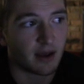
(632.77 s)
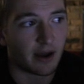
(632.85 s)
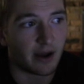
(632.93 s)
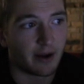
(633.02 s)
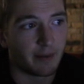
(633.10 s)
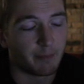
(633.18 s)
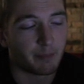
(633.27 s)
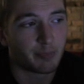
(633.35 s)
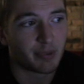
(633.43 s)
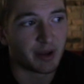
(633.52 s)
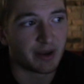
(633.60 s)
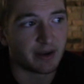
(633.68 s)

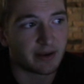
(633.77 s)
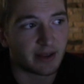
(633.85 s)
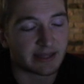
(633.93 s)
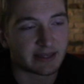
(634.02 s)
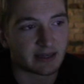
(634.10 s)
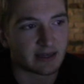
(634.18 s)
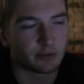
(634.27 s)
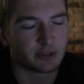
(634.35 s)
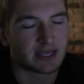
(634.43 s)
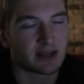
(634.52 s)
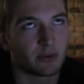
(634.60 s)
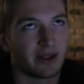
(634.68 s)
But I think it would
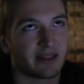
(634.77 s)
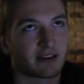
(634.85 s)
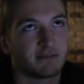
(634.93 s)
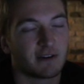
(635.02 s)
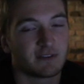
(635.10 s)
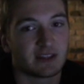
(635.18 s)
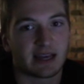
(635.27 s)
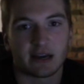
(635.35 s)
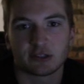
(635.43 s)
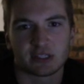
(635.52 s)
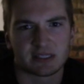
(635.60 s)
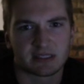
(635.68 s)
take away like
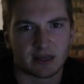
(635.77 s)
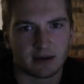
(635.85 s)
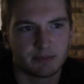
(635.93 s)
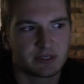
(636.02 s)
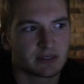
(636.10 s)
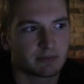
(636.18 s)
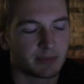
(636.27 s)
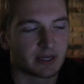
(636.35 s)
50,000 stubs